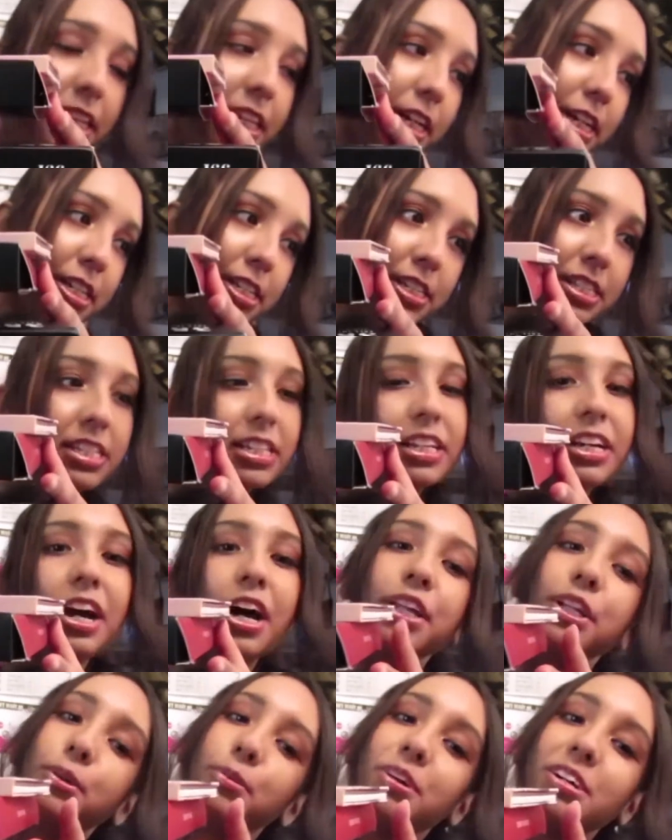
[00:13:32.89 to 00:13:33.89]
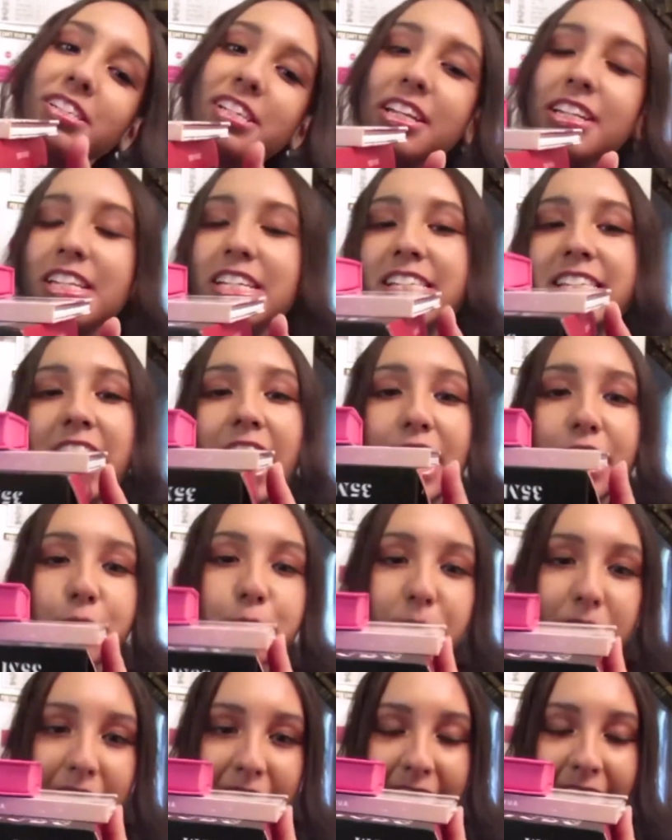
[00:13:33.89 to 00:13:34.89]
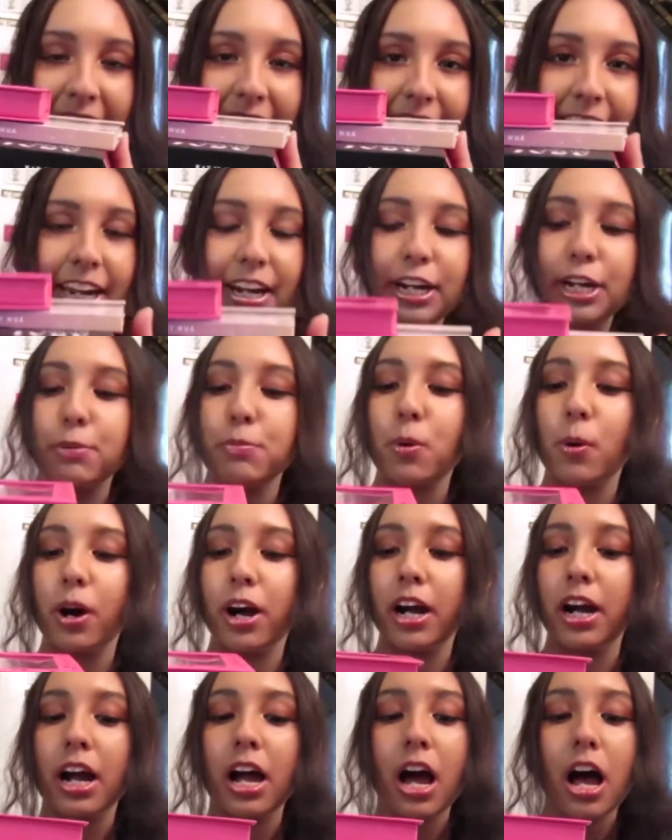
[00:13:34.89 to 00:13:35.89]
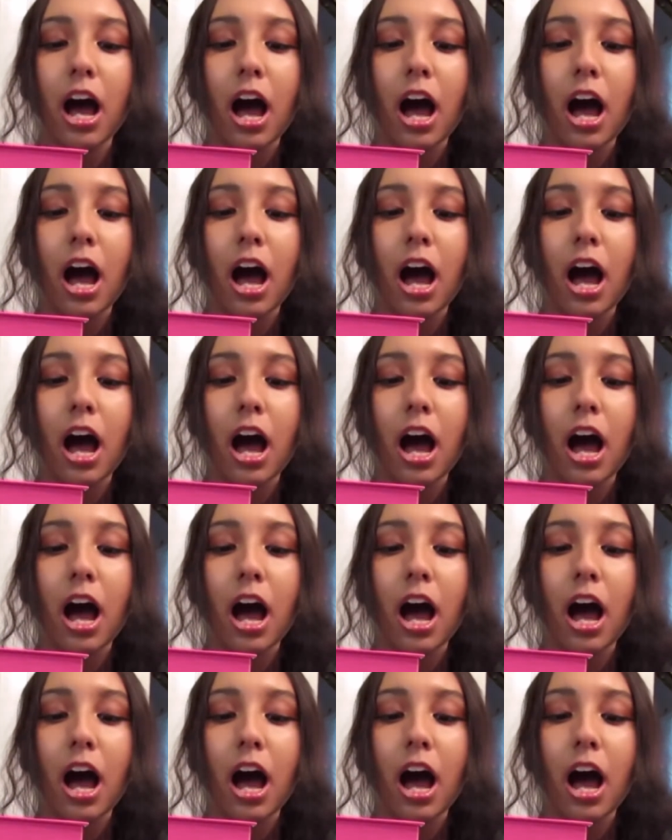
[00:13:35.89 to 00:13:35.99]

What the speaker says: There's the other ones on this side, but I can't carry more.